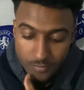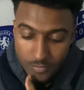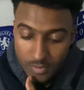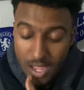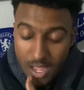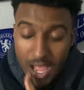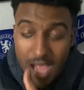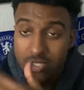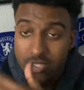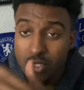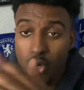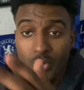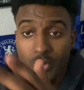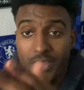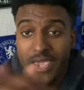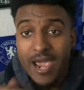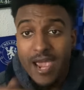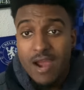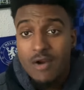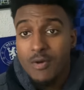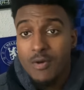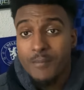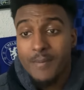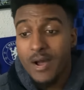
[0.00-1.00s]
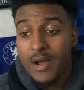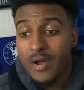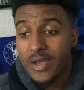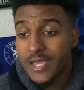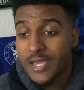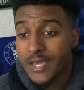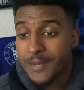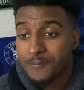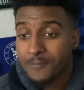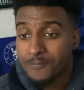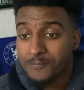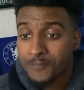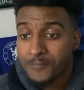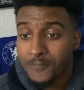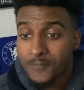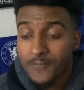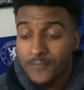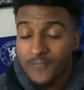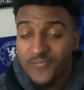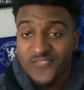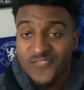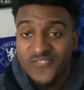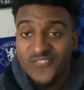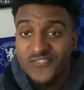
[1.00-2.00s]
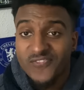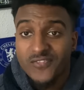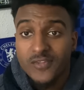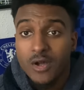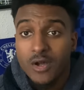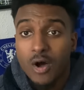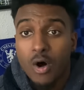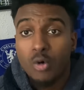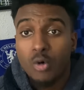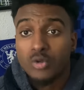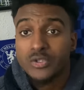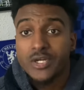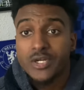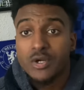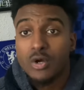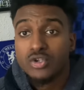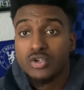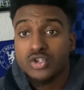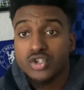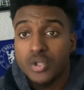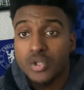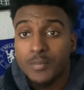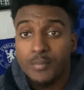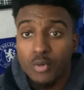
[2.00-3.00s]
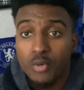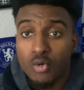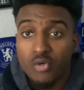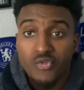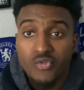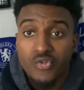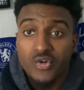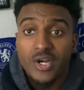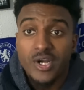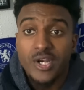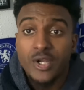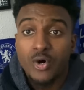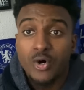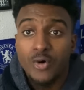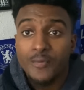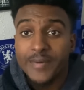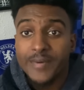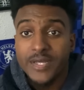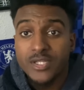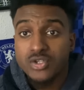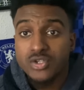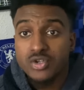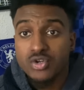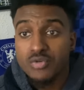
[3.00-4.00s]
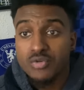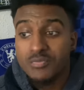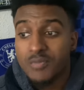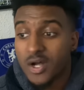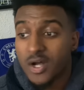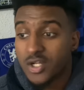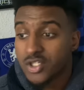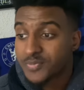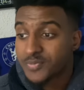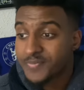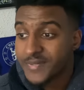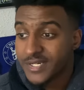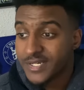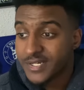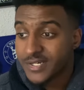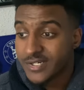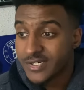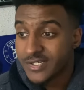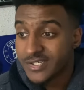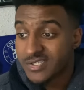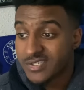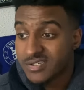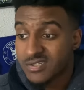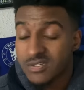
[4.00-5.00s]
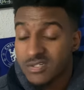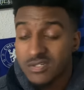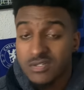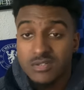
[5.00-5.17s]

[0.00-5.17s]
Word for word: I don't care about him holding on to the ball for a little bit too much because